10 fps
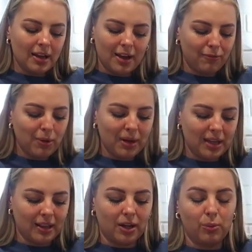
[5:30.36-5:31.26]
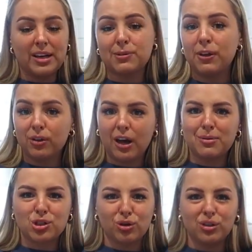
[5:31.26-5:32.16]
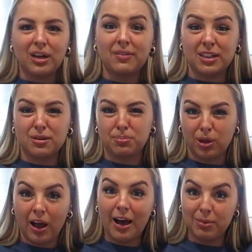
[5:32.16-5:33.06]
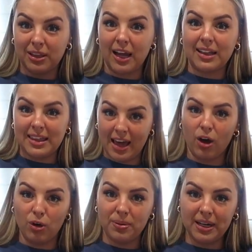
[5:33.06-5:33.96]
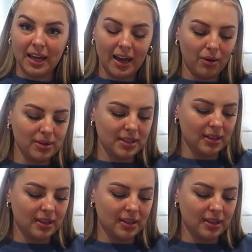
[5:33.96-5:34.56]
If we were in like a Westfield, I'm sure you'd have to comply with like their opening hours.